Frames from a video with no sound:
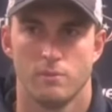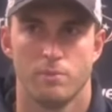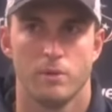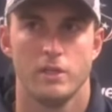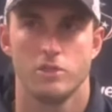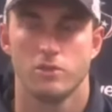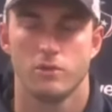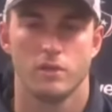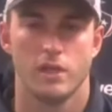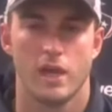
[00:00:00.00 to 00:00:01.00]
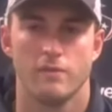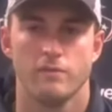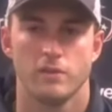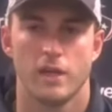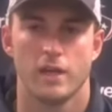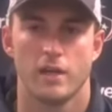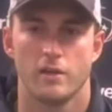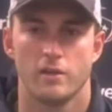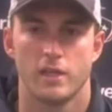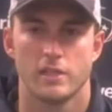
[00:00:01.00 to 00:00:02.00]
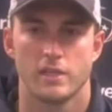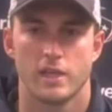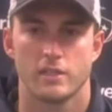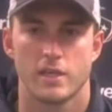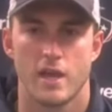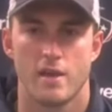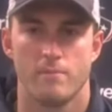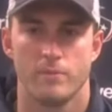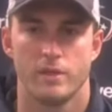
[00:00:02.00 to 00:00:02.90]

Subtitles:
Pretty shortly after I got hurt that second time.